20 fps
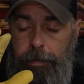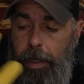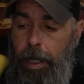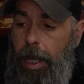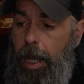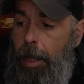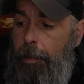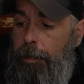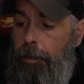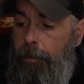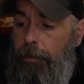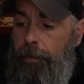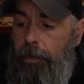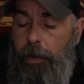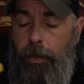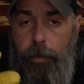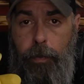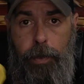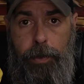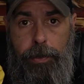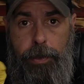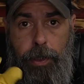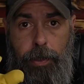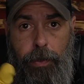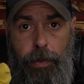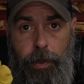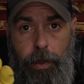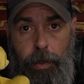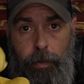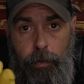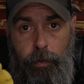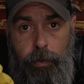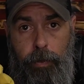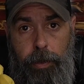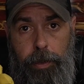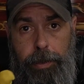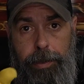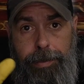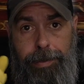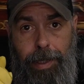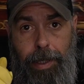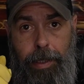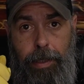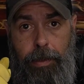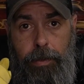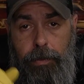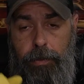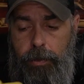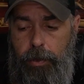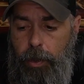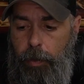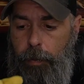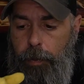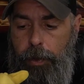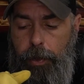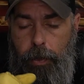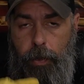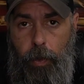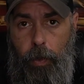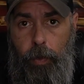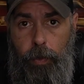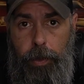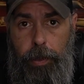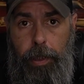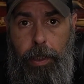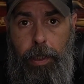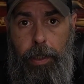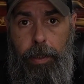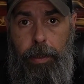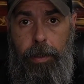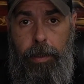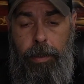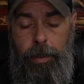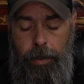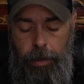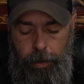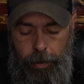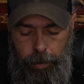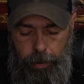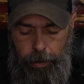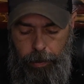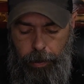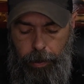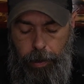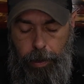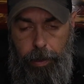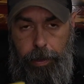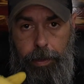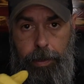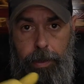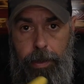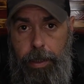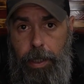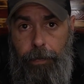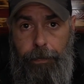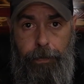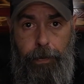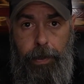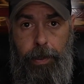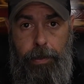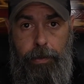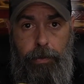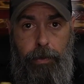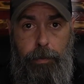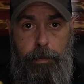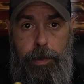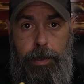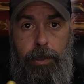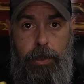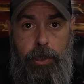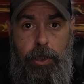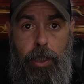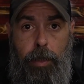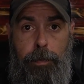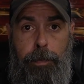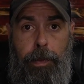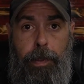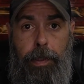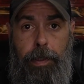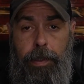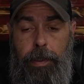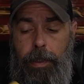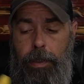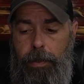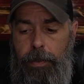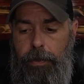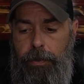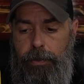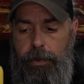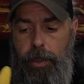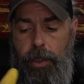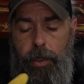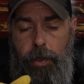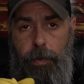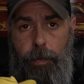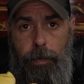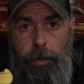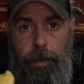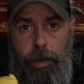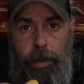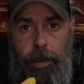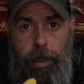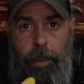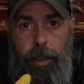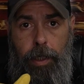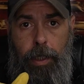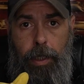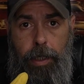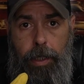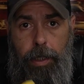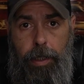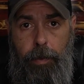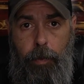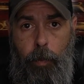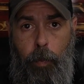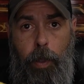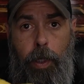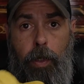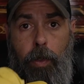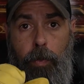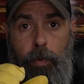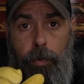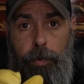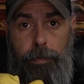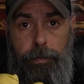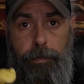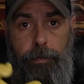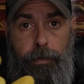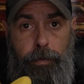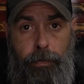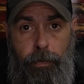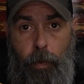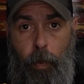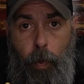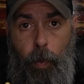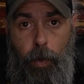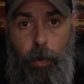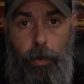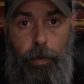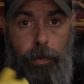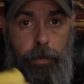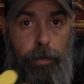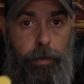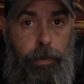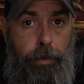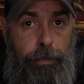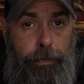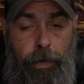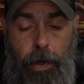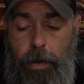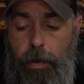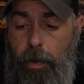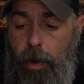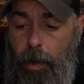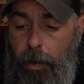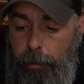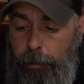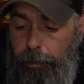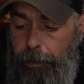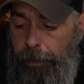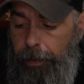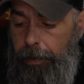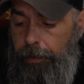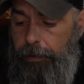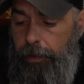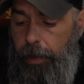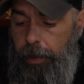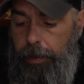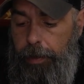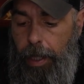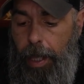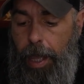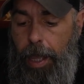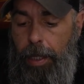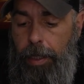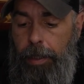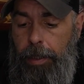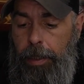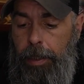I prefer ones that are really tight, so when you're holding it, nothing is going to be slipping. There's no wiggle room for your firearm, things like that.